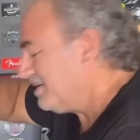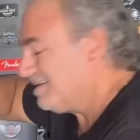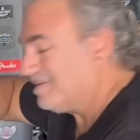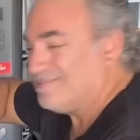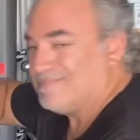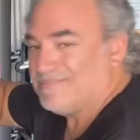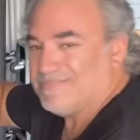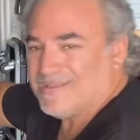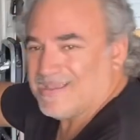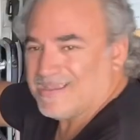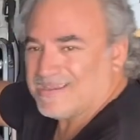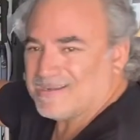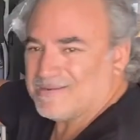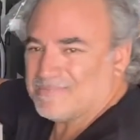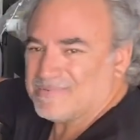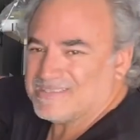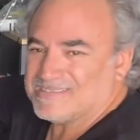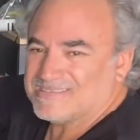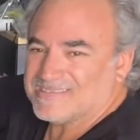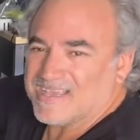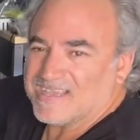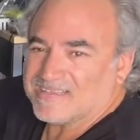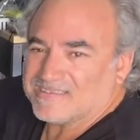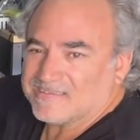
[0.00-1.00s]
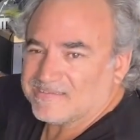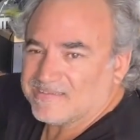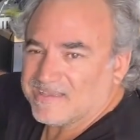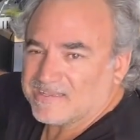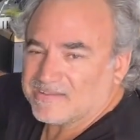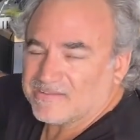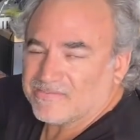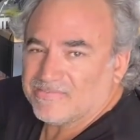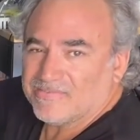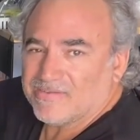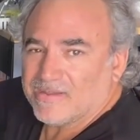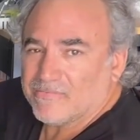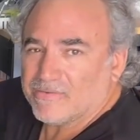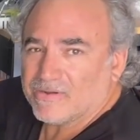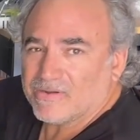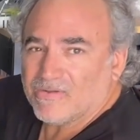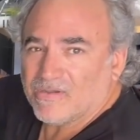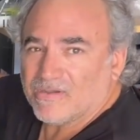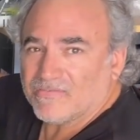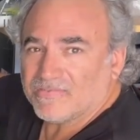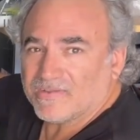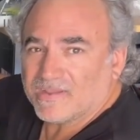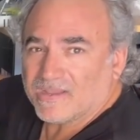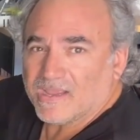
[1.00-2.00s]
I'm not gonna be psyched to take the fairing
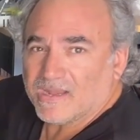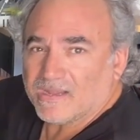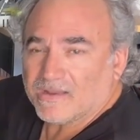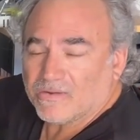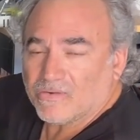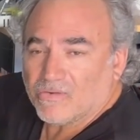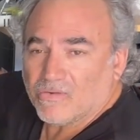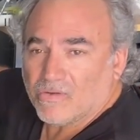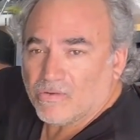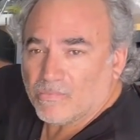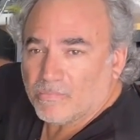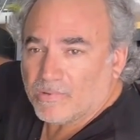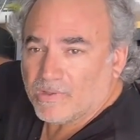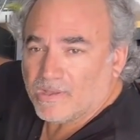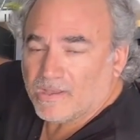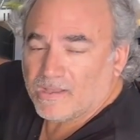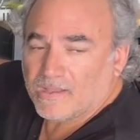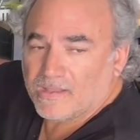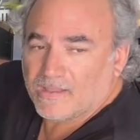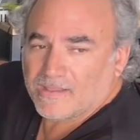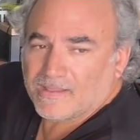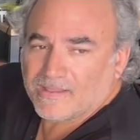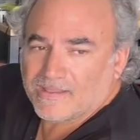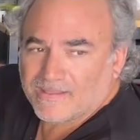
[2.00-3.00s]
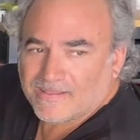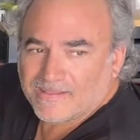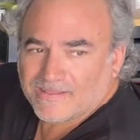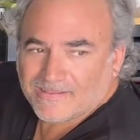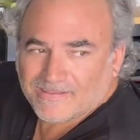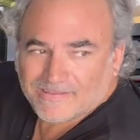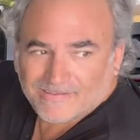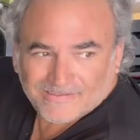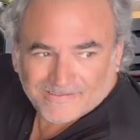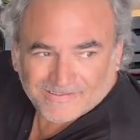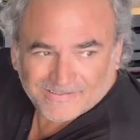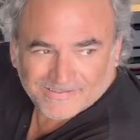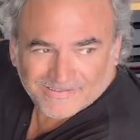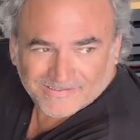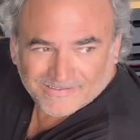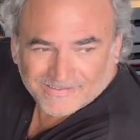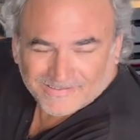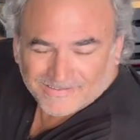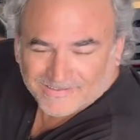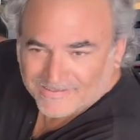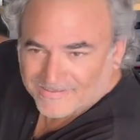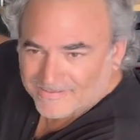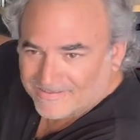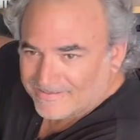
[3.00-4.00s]
off again and all, but
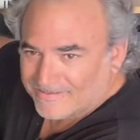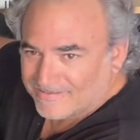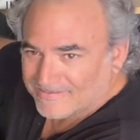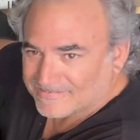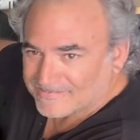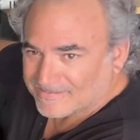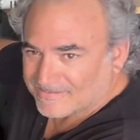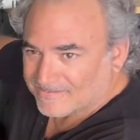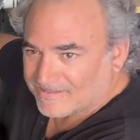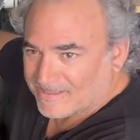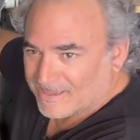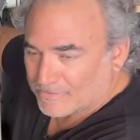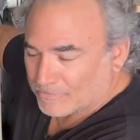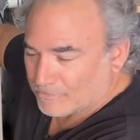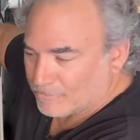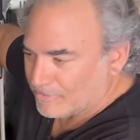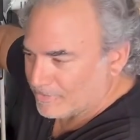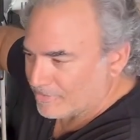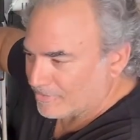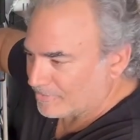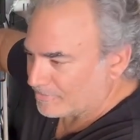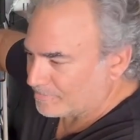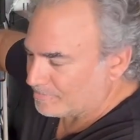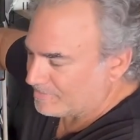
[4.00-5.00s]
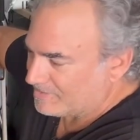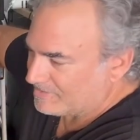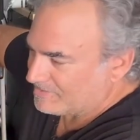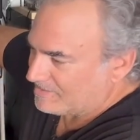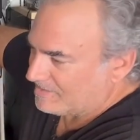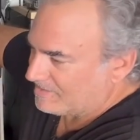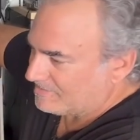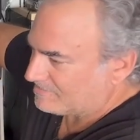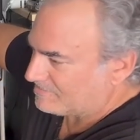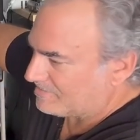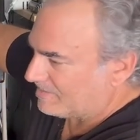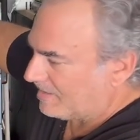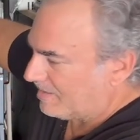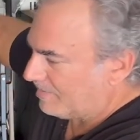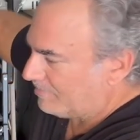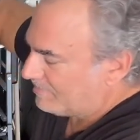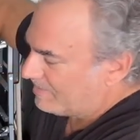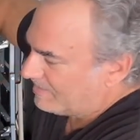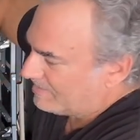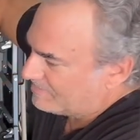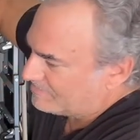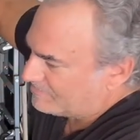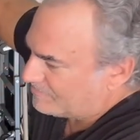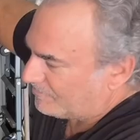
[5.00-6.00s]
it's a lot of work. But it's, I
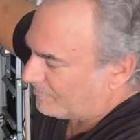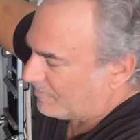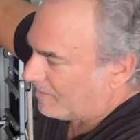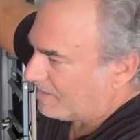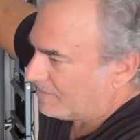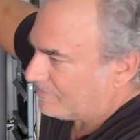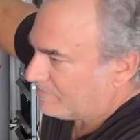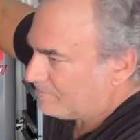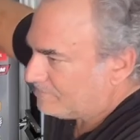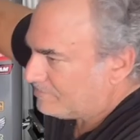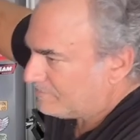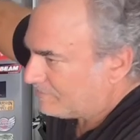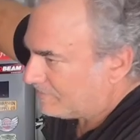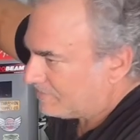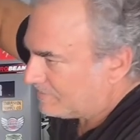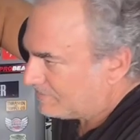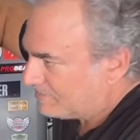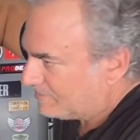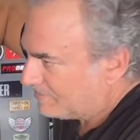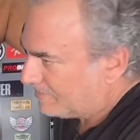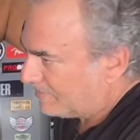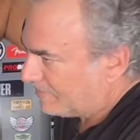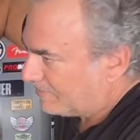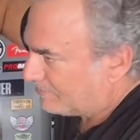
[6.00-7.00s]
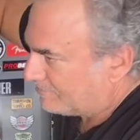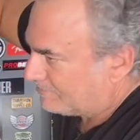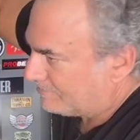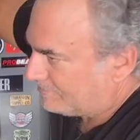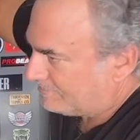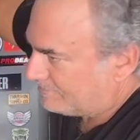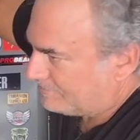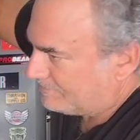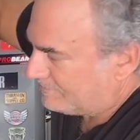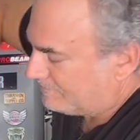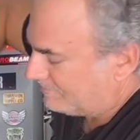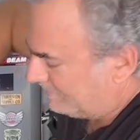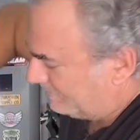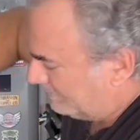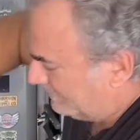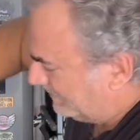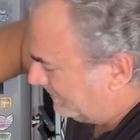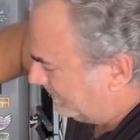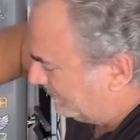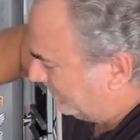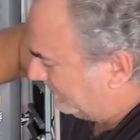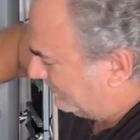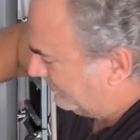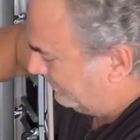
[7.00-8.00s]
mean, it's fun. You know,
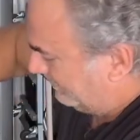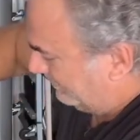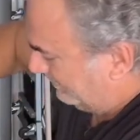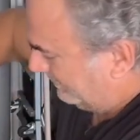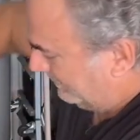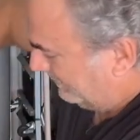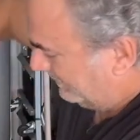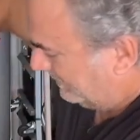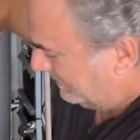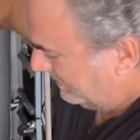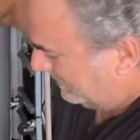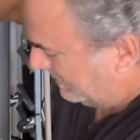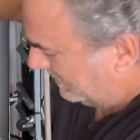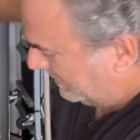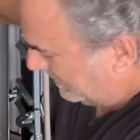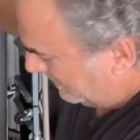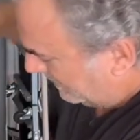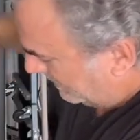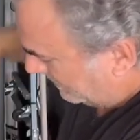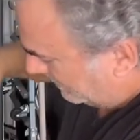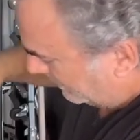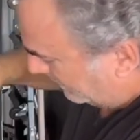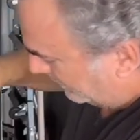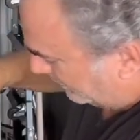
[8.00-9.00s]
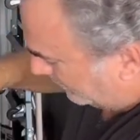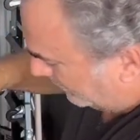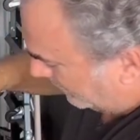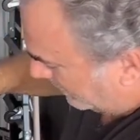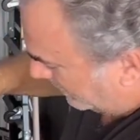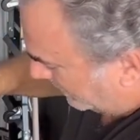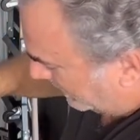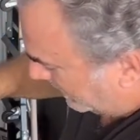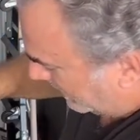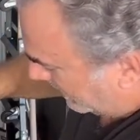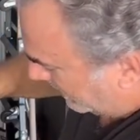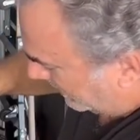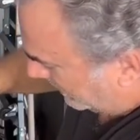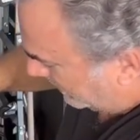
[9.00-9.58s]
just the thought of getting